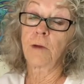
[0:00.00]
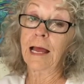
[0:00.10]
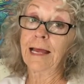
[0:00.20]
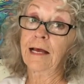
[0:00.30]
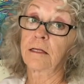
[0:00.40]

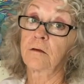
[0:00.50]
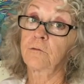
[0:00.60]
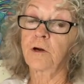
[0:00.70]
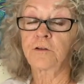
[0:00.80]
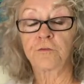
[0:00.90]
And
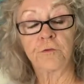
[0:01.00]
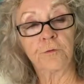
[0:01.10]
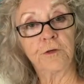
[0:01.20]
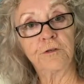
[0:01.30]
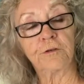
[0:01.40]
rest for the
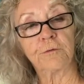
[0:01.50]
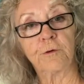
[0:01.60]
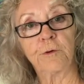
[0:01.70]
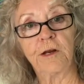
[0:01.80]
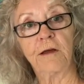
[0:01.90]
winter
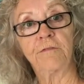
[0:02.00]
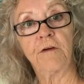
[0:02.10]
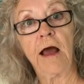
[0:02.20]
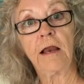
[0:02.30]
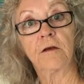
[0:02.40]
where we lie
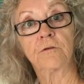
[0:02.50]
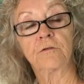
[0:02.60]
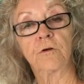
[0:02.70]
fallow.